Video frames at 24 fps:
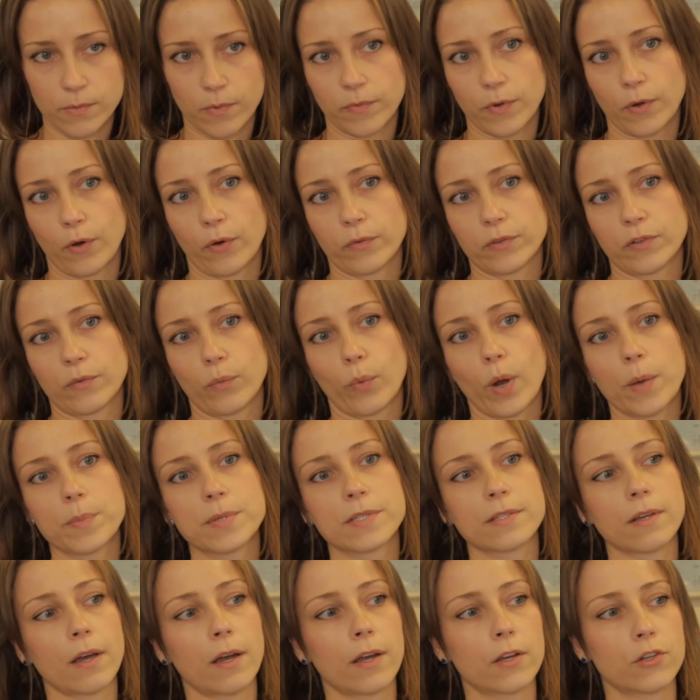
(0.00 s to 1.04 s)
review of the
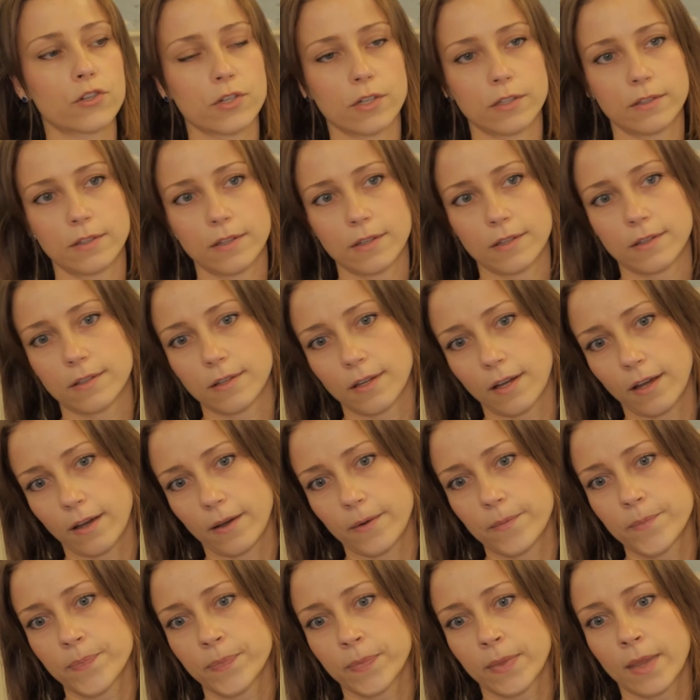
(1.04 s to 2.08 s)
website, she did
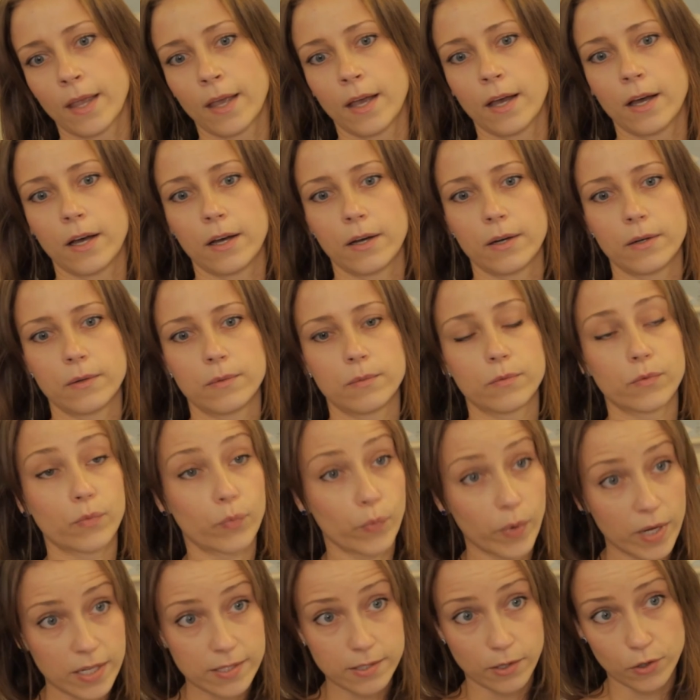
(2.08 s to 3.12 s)

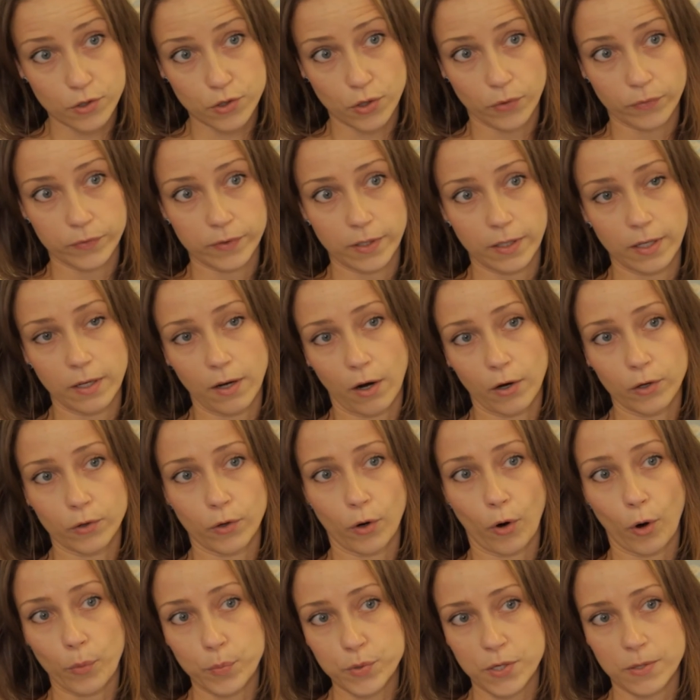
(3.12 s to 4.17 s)
research of the other
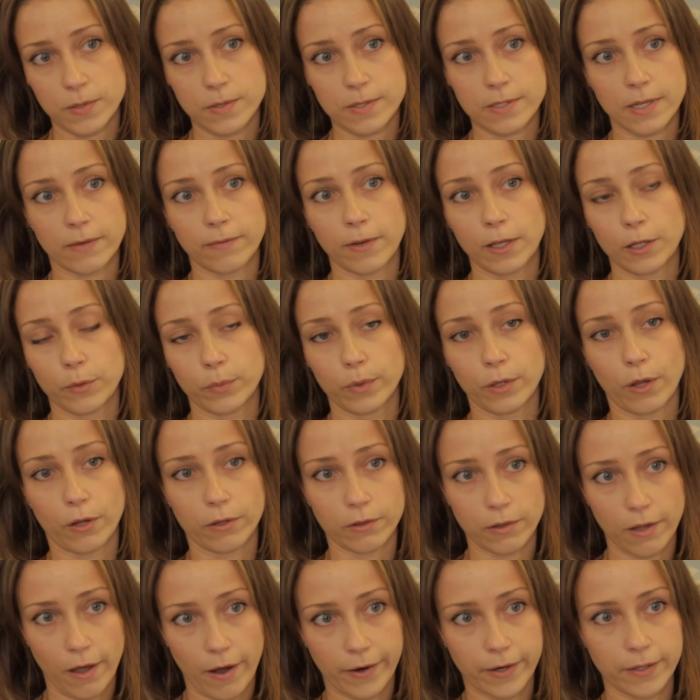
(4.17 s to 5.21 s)
options available
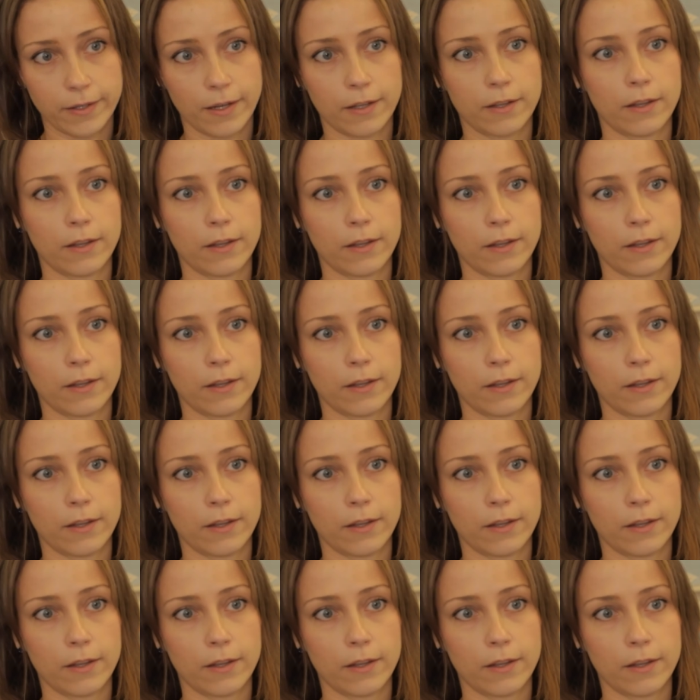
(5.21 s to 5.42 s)
online,